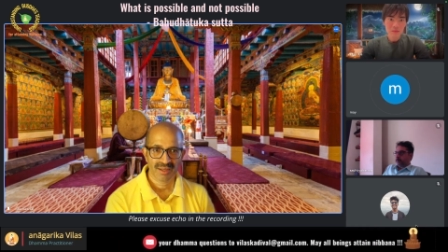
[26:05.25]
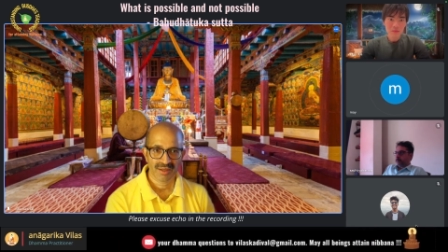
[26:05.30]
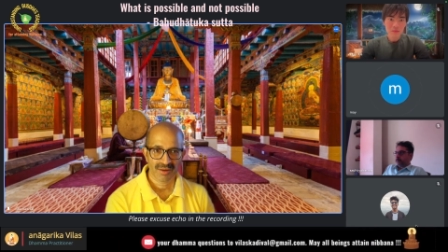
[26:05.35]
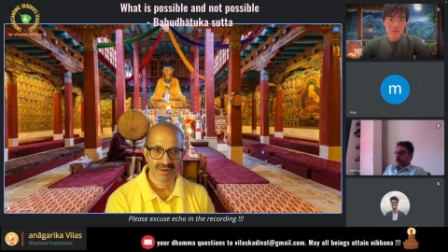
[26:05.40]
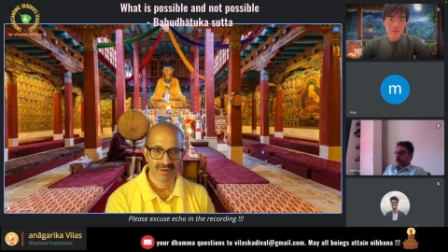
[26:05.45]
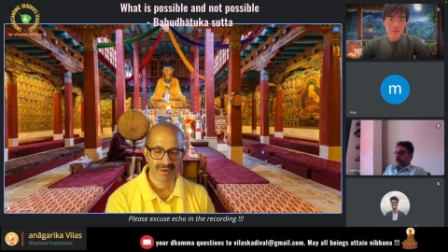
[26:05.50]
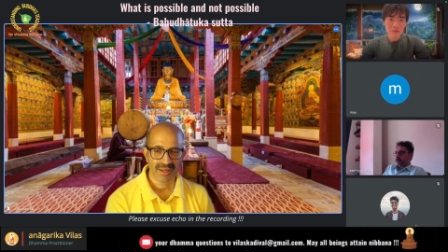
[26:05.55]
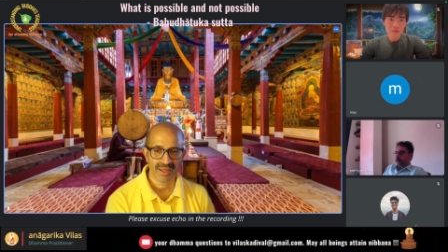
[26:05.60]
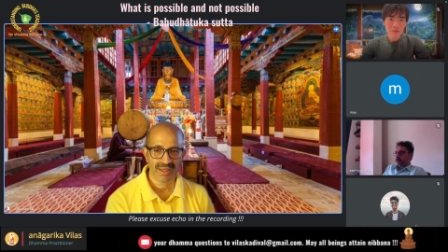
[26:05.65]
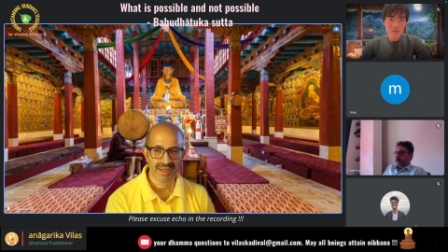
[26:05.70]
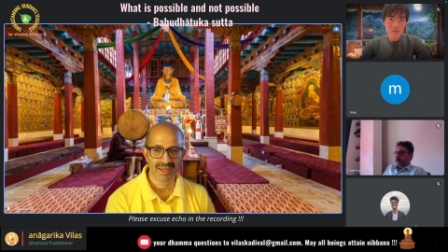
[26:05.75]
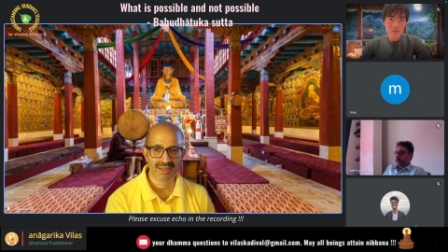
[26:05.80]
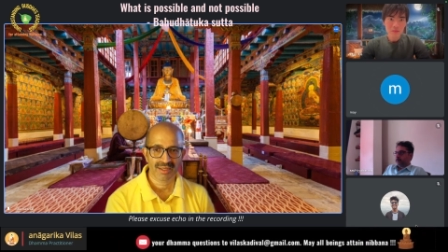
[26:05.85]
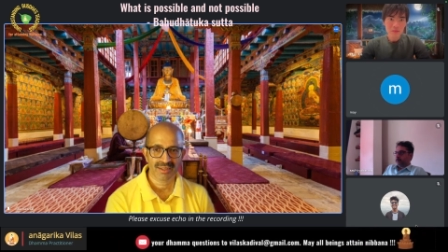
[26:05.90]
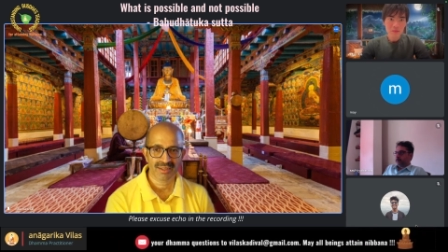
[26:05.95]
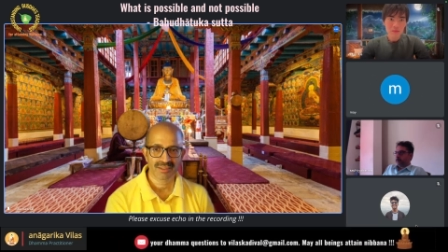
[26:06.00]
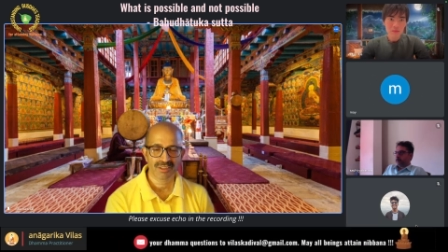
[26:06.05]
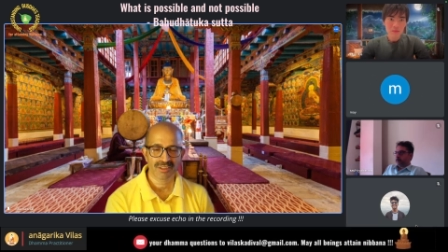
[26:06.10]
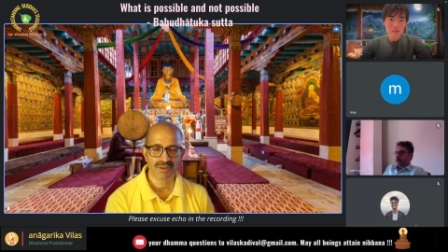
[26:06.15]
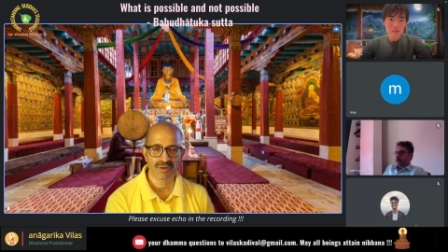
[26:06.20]
Okay,
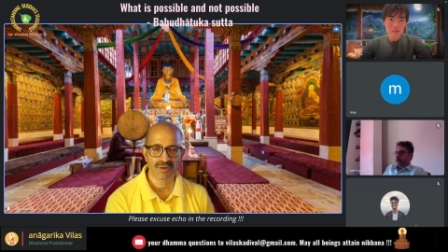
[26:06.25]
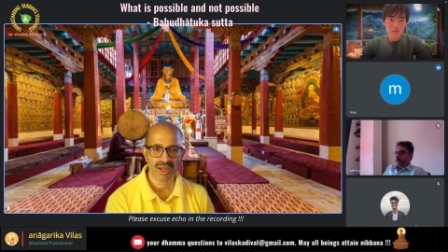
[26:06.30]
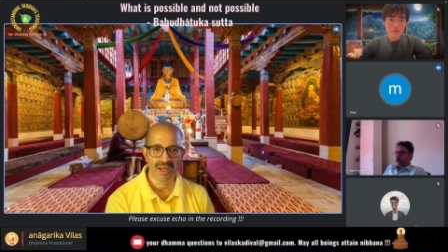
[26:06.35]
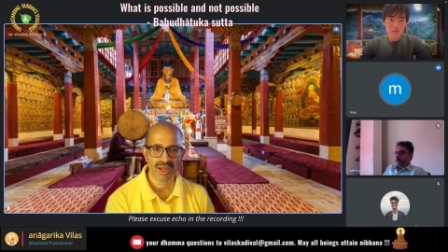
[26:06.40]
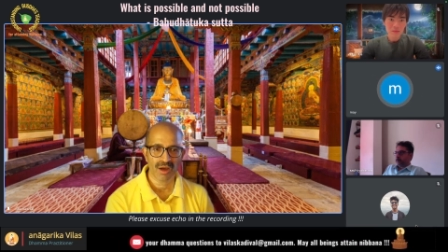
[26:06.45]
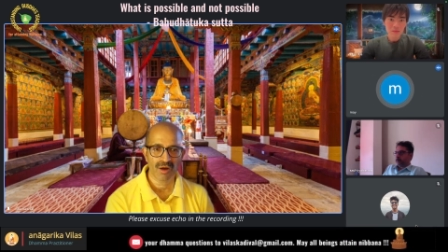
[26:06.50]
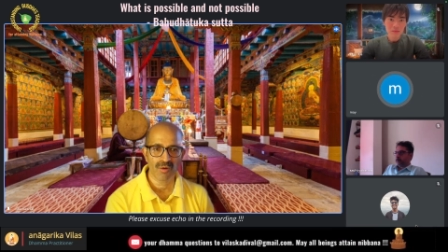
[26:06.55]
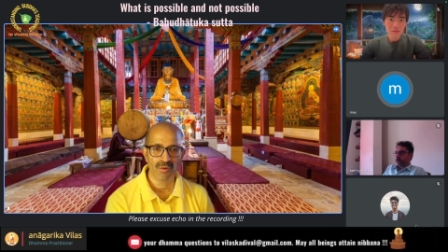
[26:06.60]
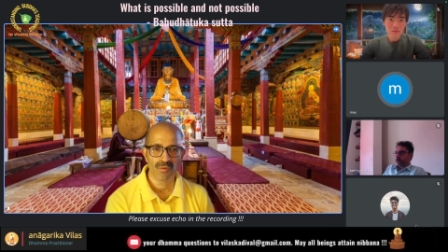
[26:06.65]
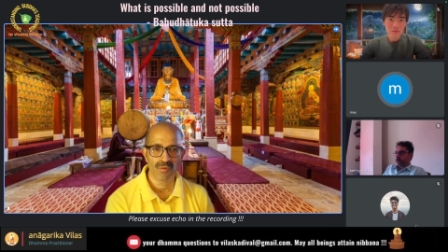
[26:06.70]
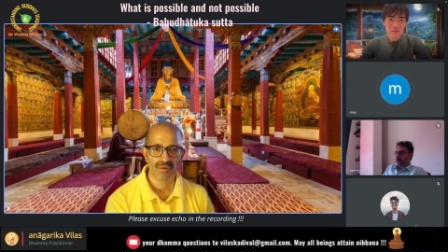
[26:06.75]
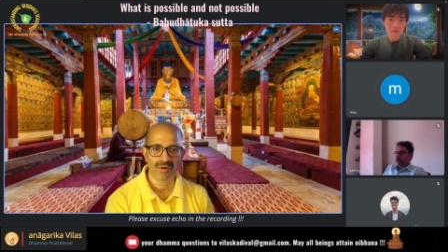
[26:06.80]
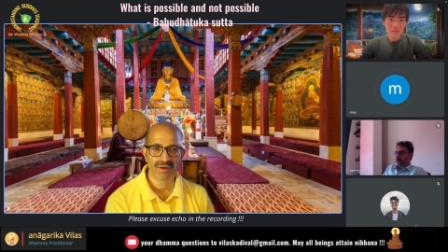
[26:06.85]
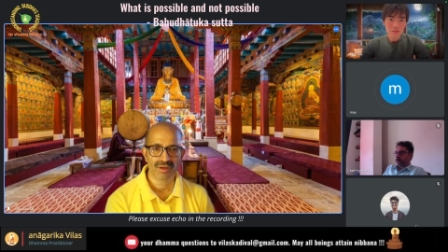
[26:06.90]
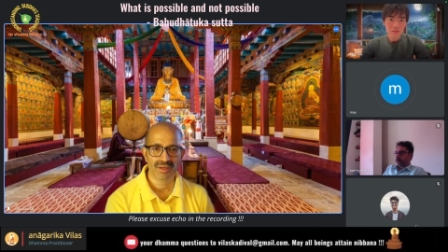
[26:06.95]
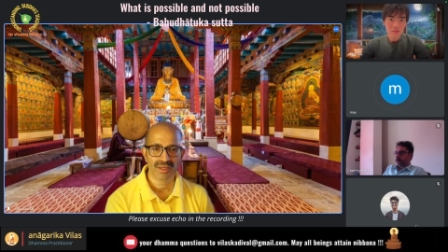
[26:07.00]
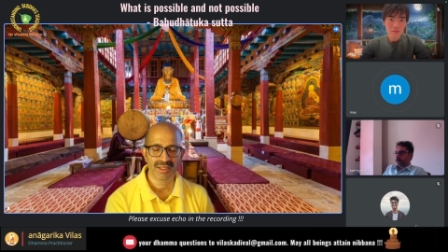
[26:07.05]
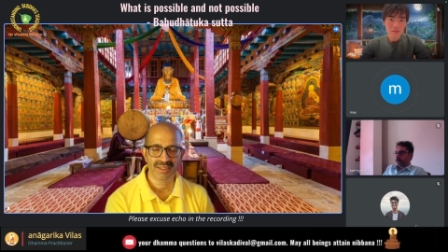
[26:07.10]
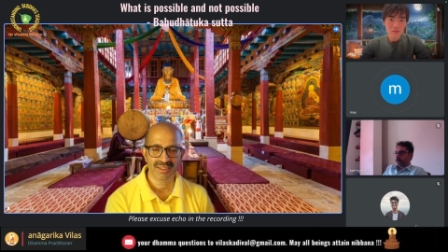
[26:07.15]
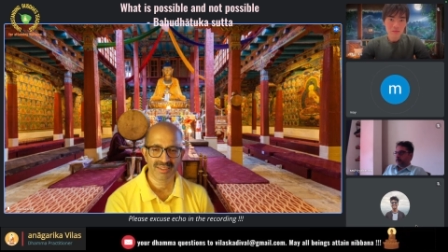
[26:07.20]
so now
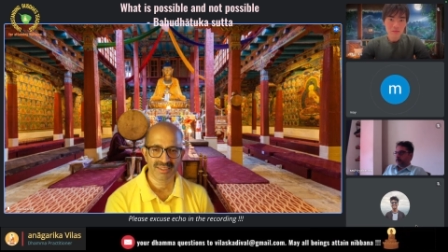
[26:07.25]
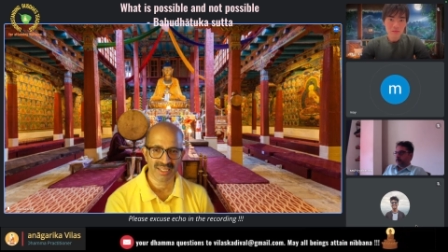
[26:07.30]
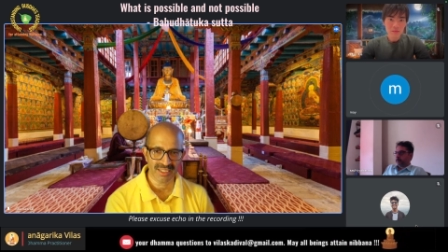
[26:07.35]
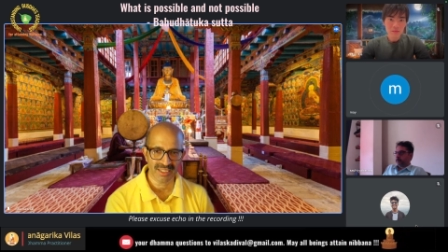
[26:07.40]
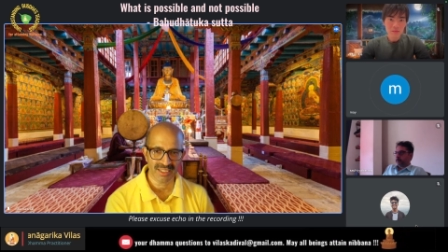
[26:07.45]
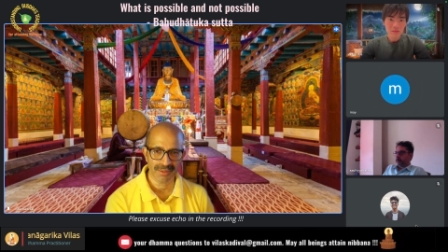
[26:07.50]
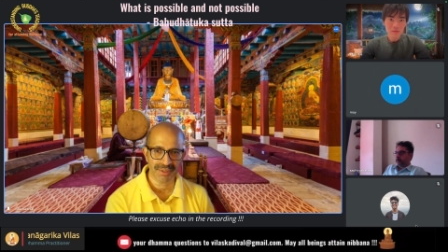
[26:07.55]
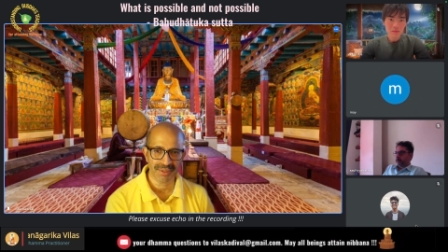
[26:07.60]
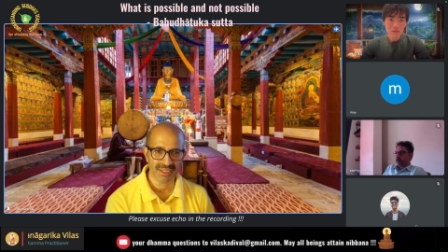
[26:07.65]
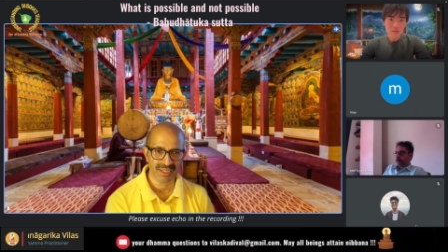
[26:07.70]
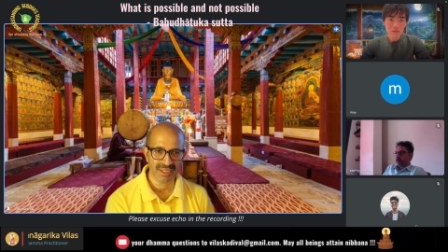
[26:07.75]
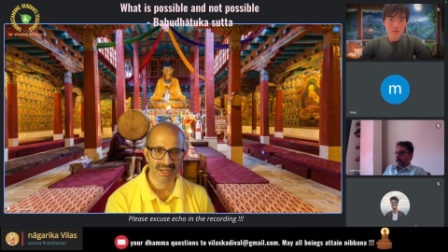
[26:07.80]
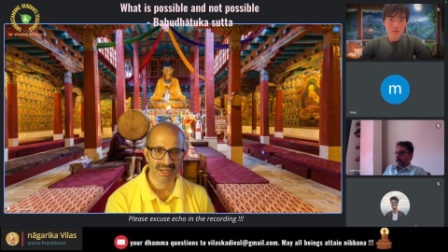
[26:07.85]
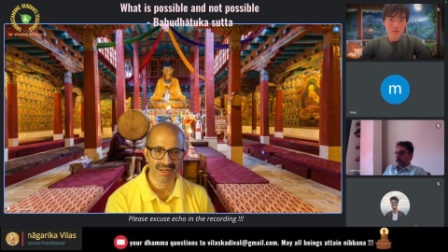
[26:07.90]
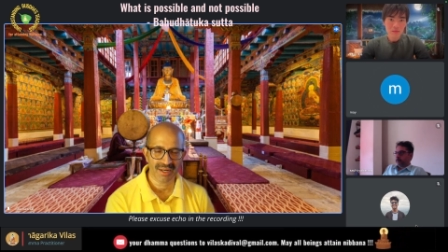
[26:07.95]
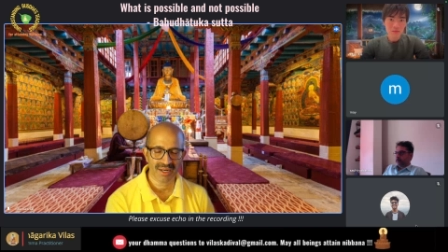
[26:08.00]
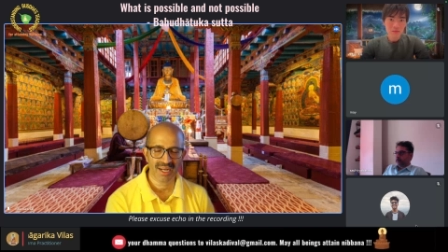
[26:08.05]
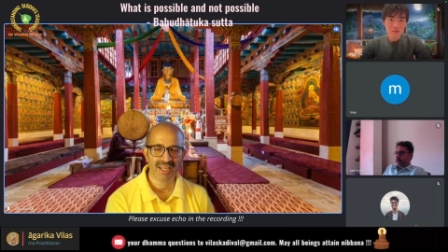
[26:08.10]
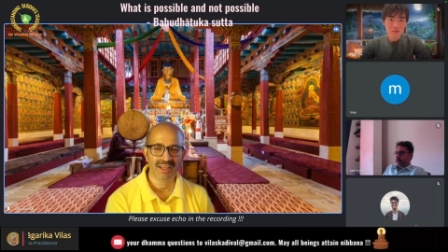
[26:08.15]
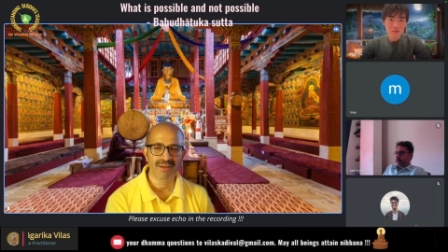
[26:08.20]
in the
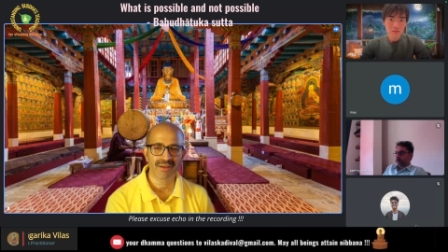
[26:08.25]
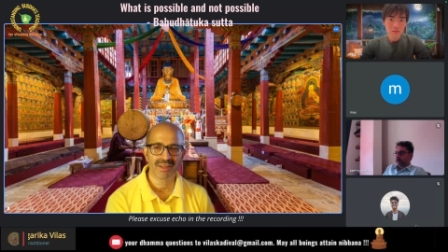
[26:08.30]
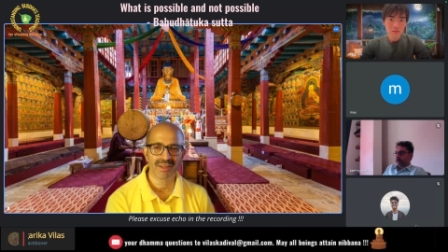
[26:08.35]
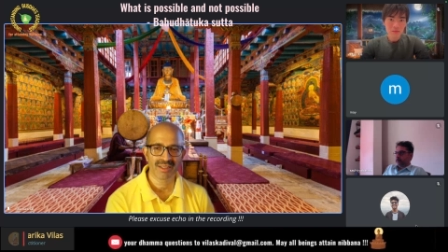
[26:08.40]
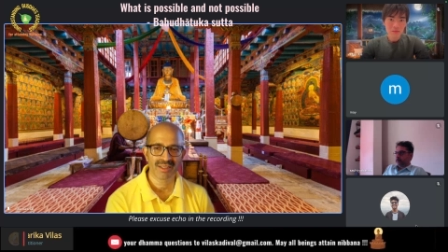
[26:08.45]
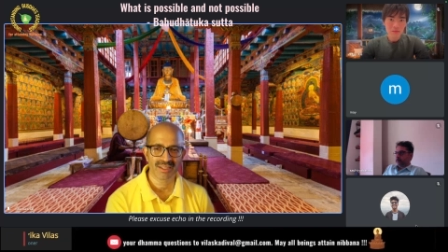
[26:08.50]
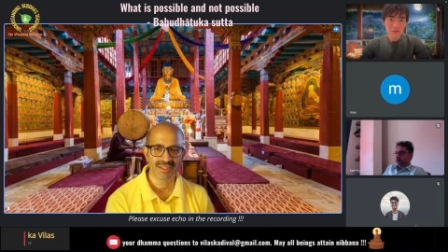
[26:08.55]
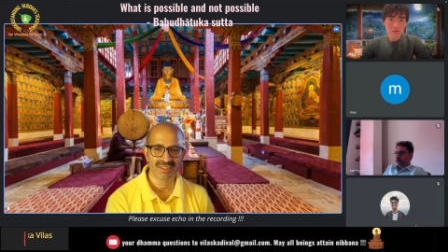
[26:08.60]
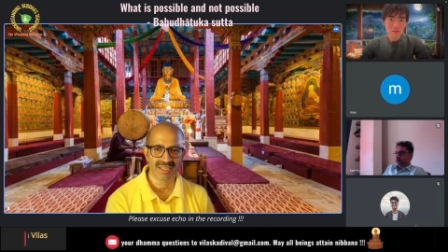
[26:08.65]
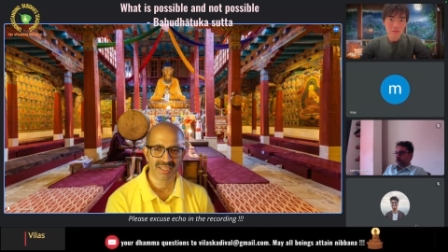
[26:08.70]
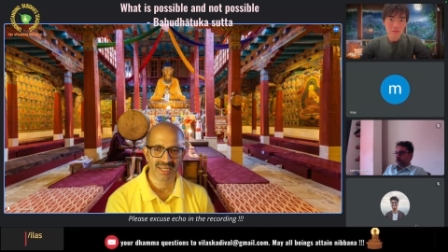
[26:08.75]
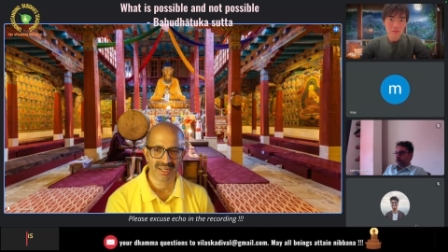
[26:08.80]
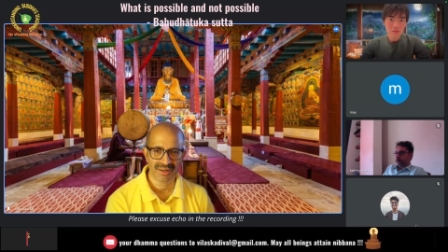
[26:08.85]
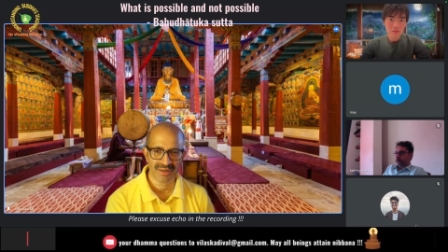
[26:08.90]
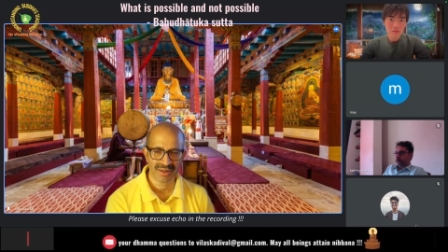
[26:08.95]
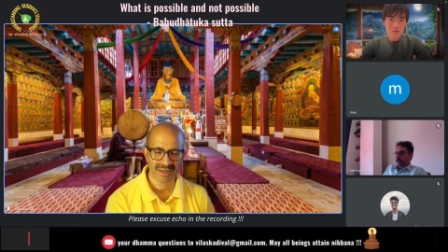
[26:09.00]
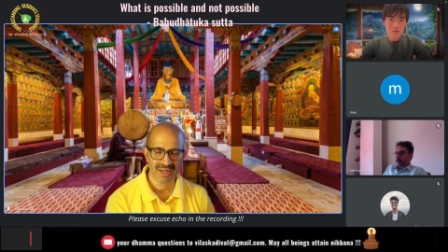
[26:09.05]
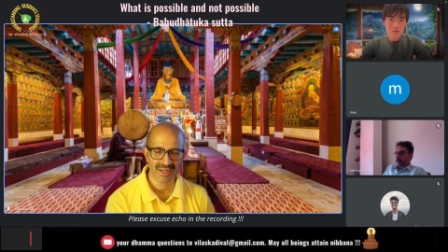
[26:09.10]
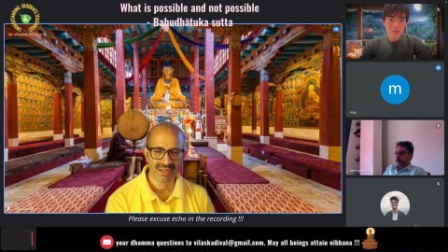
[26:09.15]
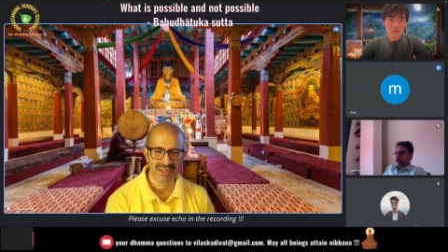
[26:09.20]
satipatthana, like we said,
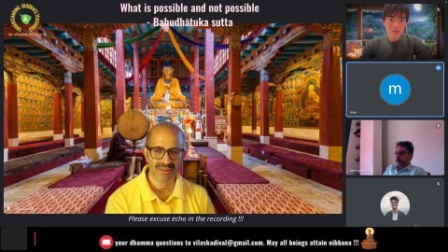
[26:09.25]
right?